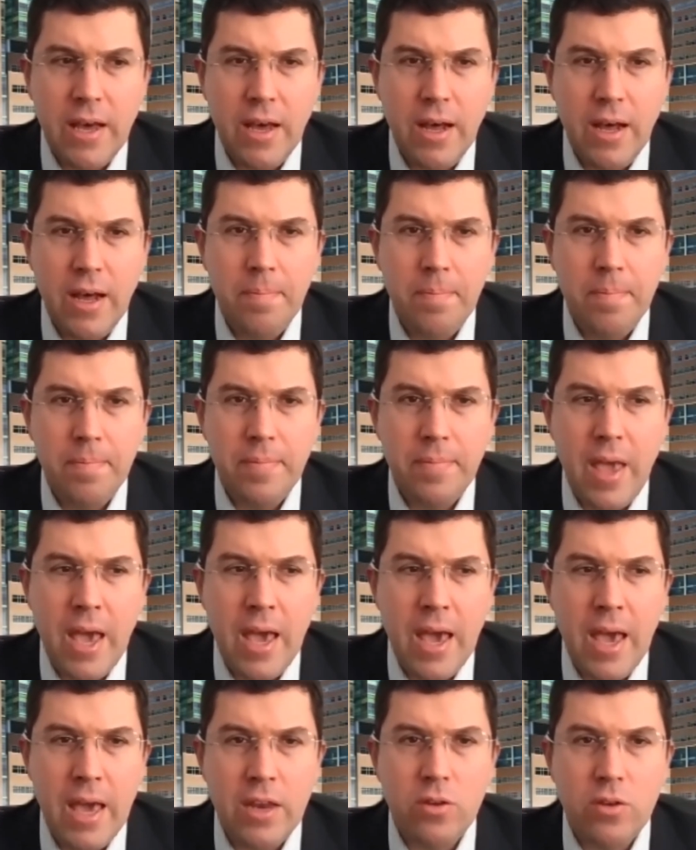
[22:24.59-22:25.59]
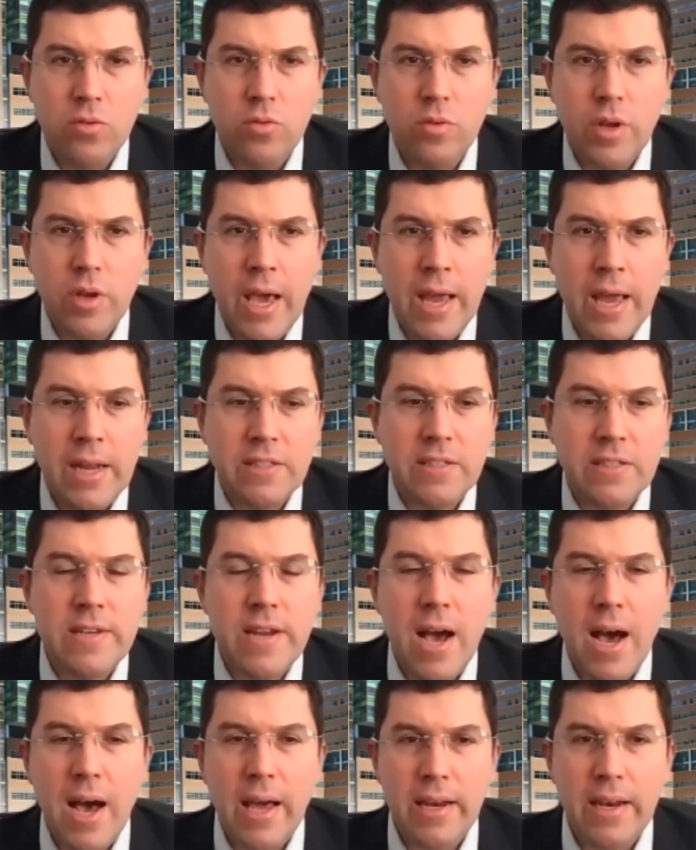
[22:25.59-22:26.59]
And it's
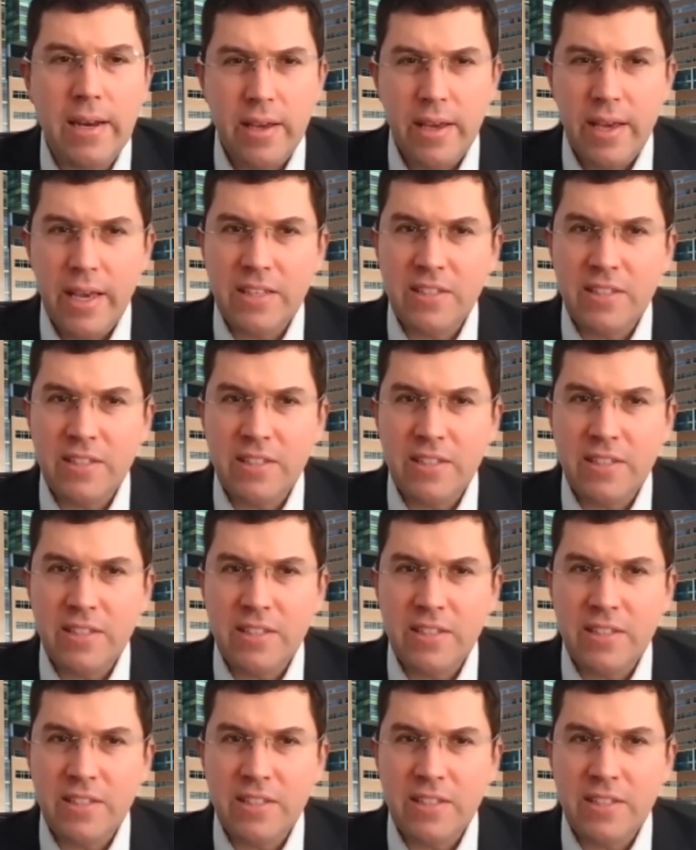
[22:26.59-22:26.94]
not